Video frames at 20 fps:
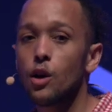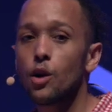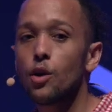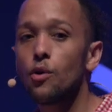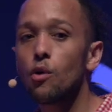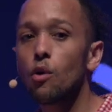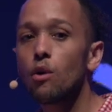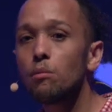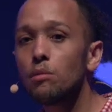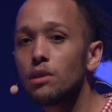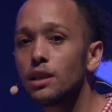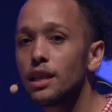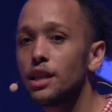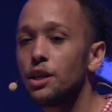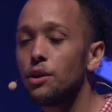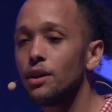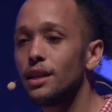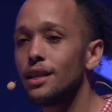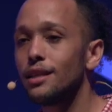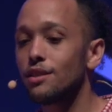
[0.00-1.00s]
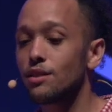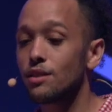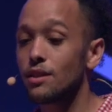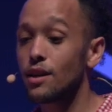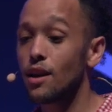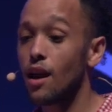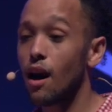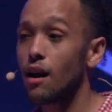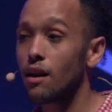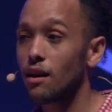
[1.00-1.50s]
Normally, Unity does
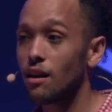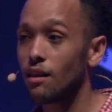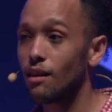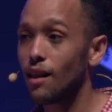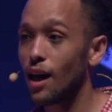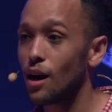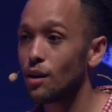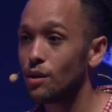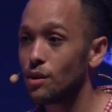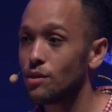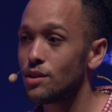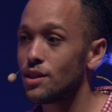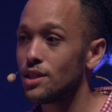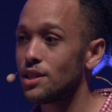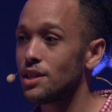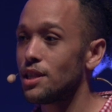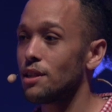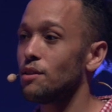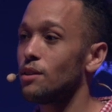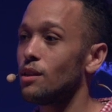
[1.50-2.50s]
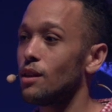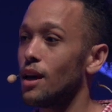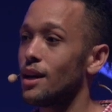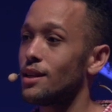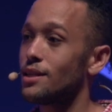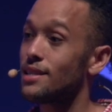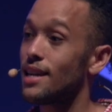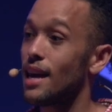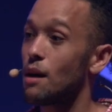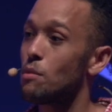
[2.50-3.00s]
not allow you to
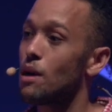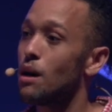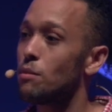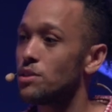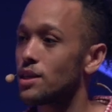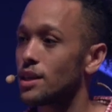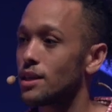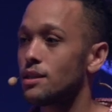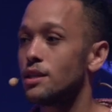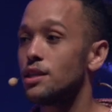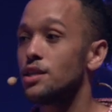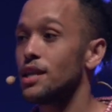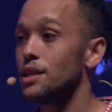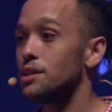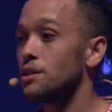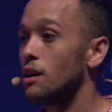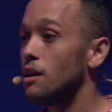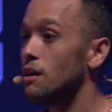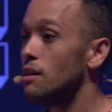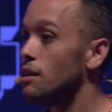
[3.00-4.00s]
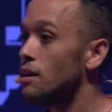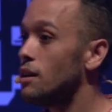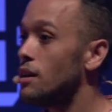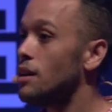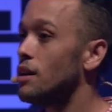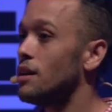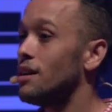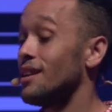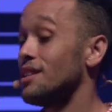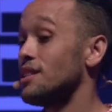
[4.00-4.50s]
serialize game objects to JSON,
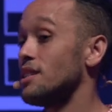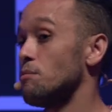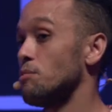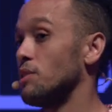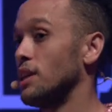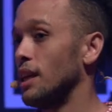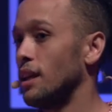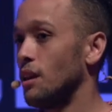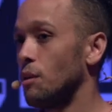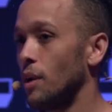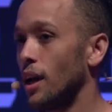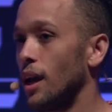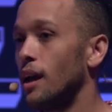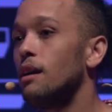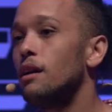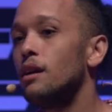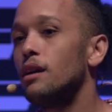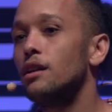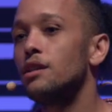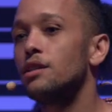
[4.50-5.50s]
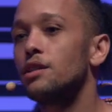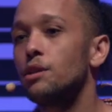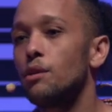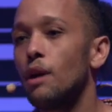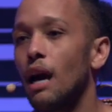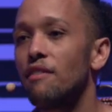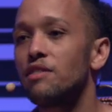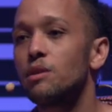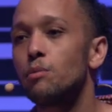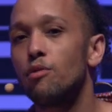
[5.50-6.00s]
not simply anyway. So you
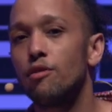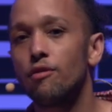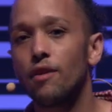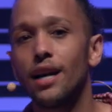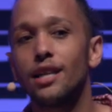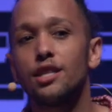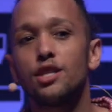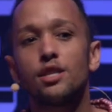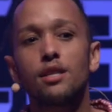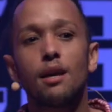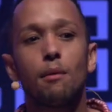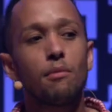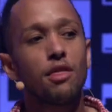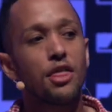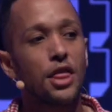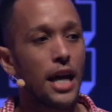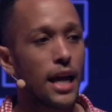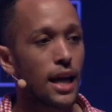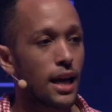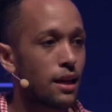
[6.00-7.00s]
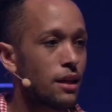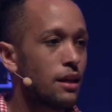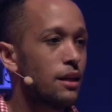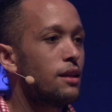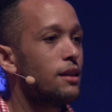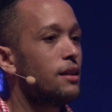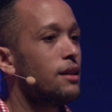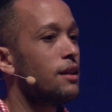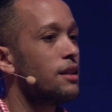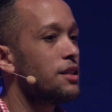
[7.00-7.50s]
have to provide something
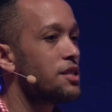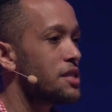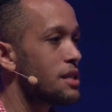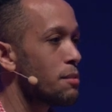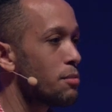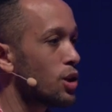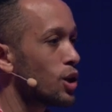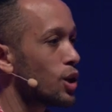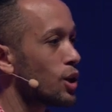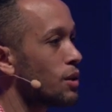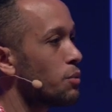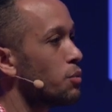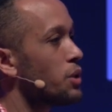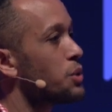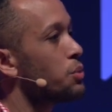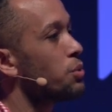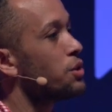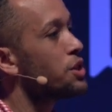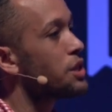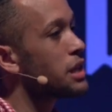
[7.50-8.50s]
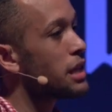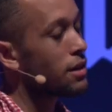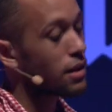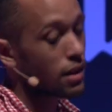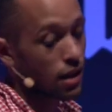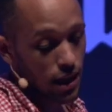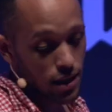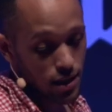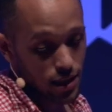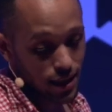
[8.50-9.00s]
similar, which will
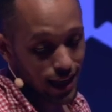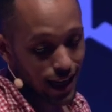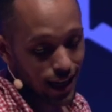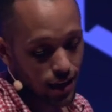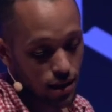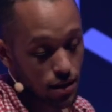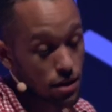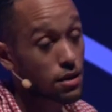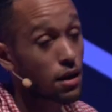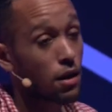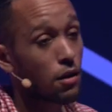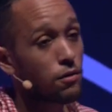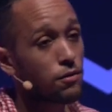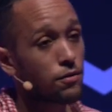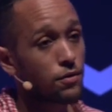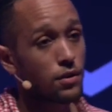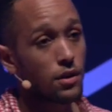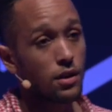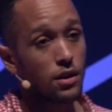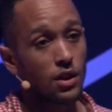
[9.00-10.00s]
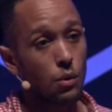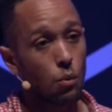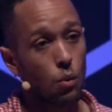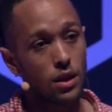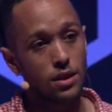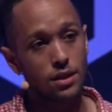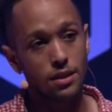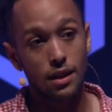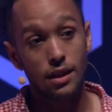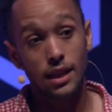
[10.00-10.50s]
serialize the data itself,
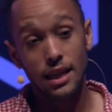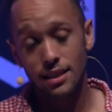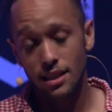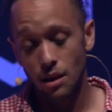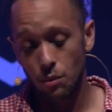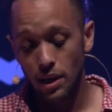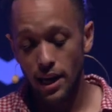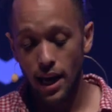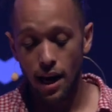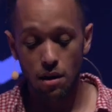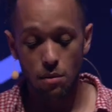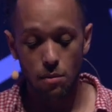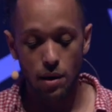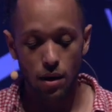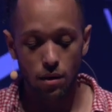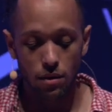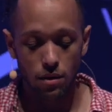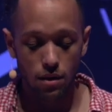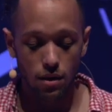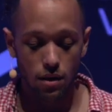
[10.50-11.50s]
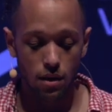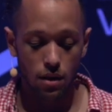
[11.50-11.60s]
the things that we care about.